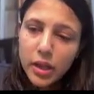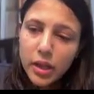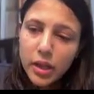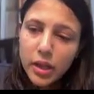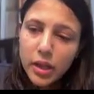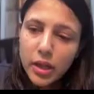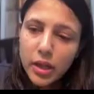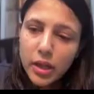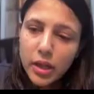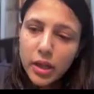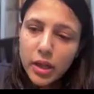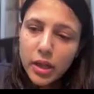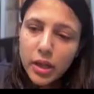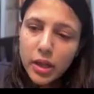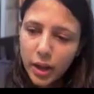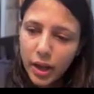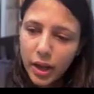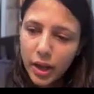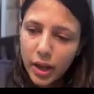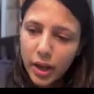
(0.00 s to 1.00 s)
So,
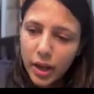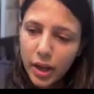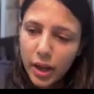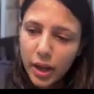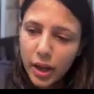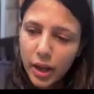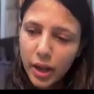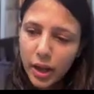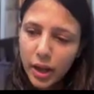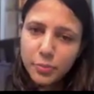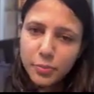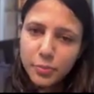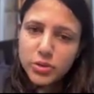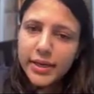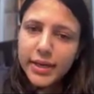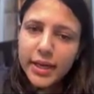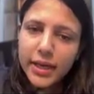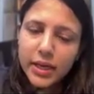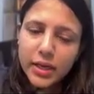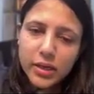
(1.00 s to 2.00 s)
and suppose I
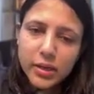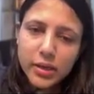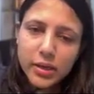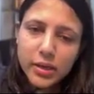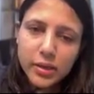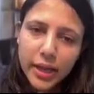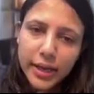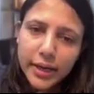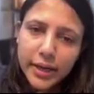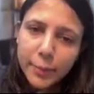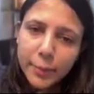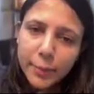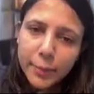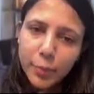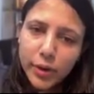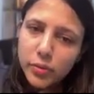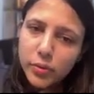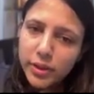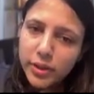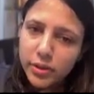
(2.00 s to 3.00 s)
take any
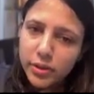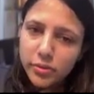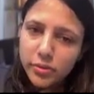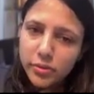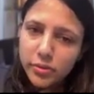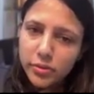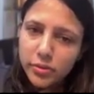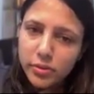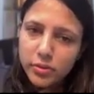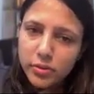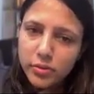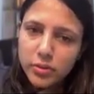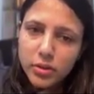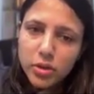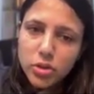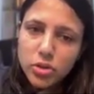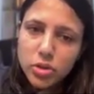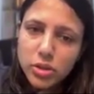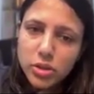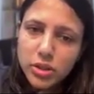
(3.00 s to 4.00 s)
point over here.
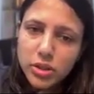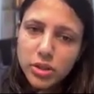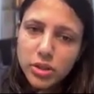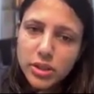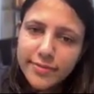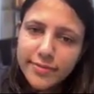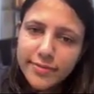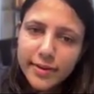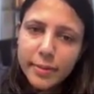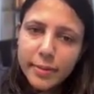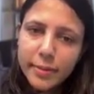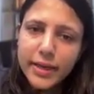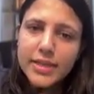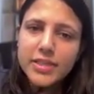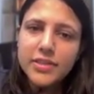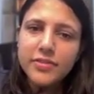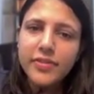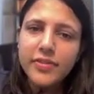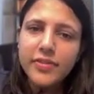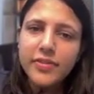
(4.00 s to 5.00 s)
So this will be
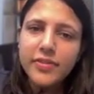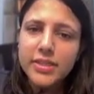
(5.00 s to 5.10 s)
classified